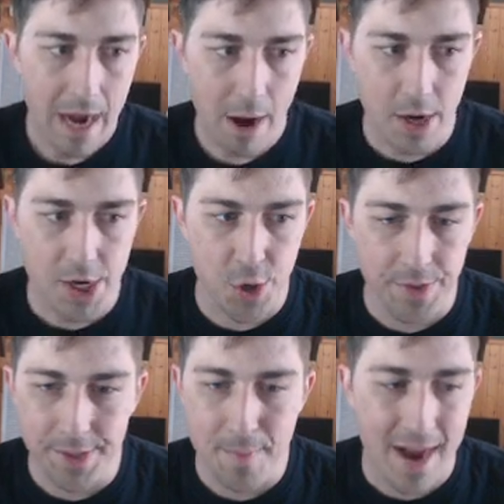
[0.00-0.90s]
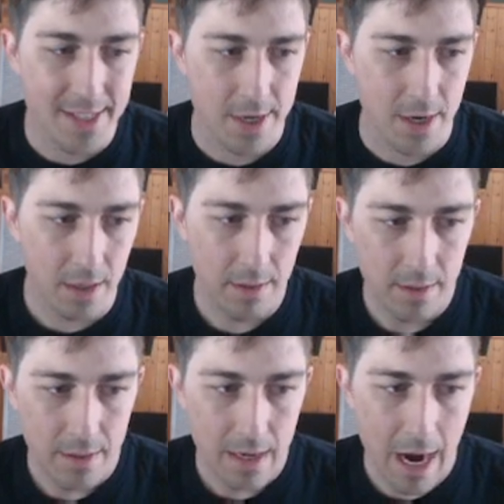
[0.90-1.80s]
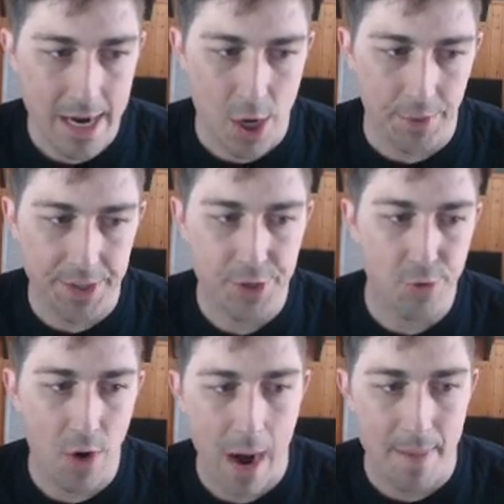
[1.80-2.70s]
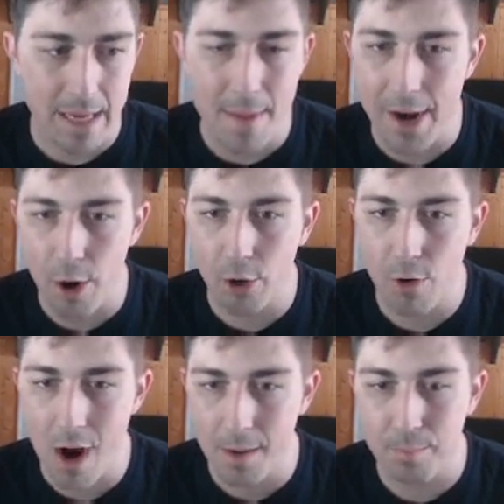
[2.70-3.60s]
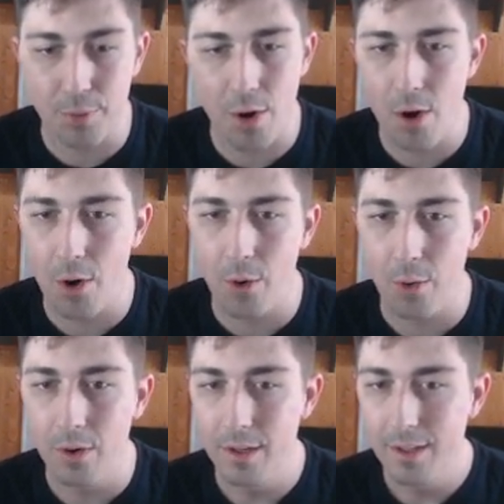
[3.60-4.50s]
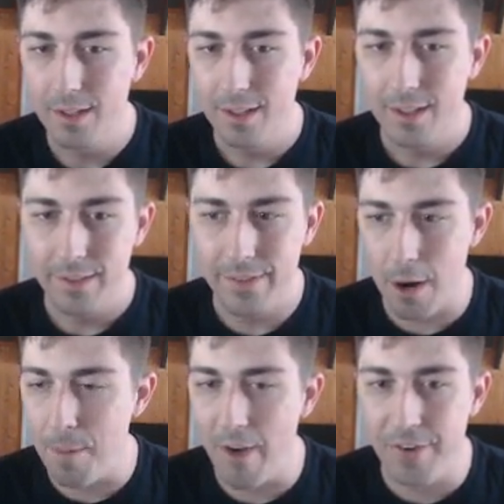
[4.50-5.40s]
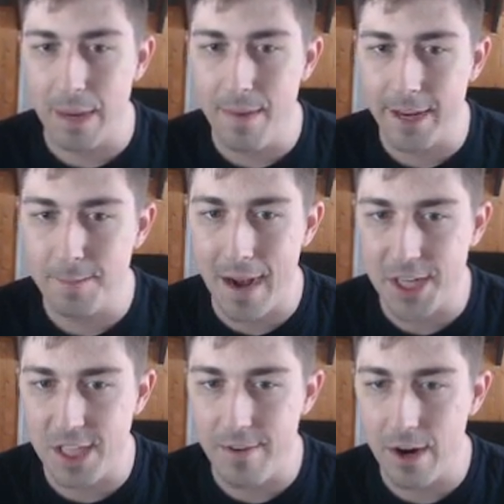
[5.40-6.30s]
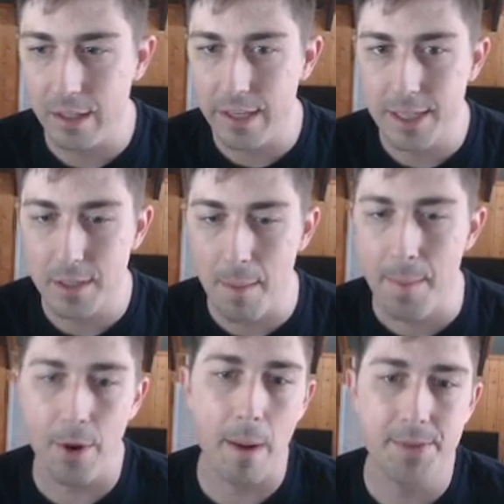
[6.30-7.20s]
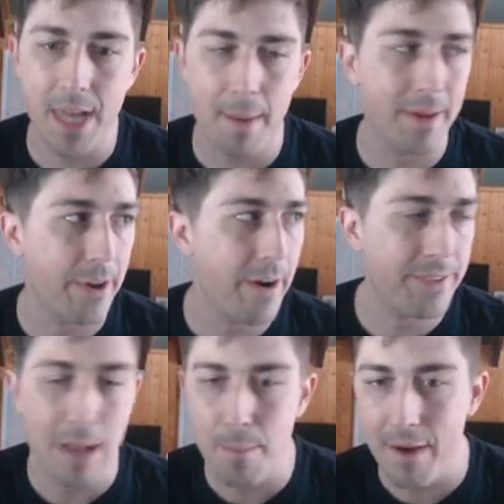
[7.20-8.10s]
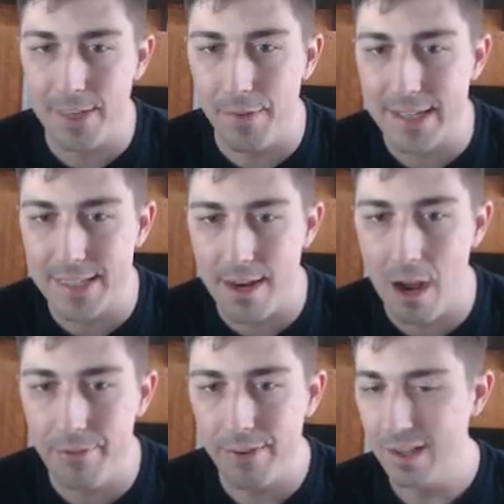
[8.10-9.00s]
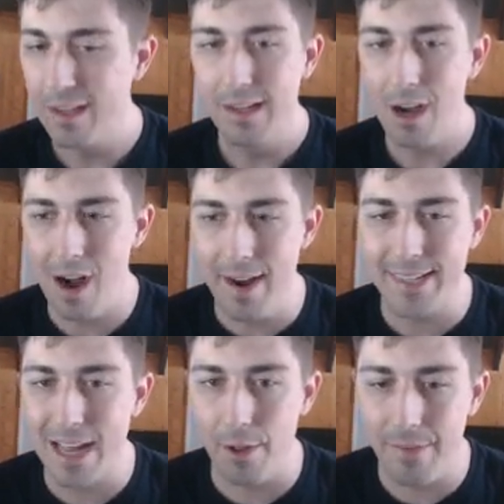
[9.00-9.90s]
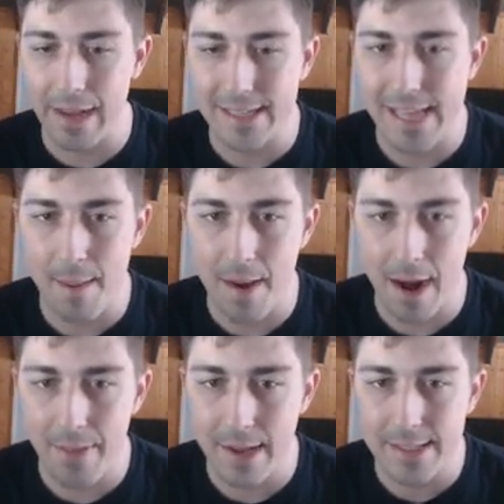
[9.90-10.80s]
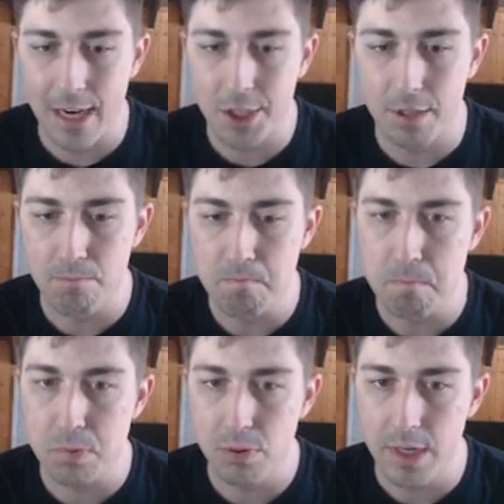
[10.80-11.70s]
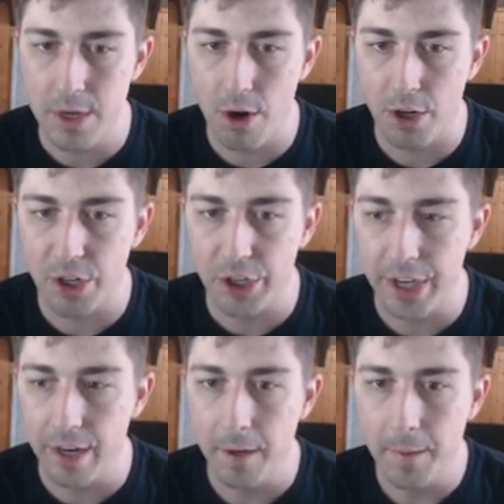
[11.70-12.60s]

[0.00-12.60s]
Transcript: Are you doing this, Master? How you doing with this crime they committed to our Croc? Bro. They're buffing him next patch at the very least. A lot of people are upset about the nerf buffs. They don't think it's enough. Honestly, I don't think it's that bad. I think it's actually pretty darn good.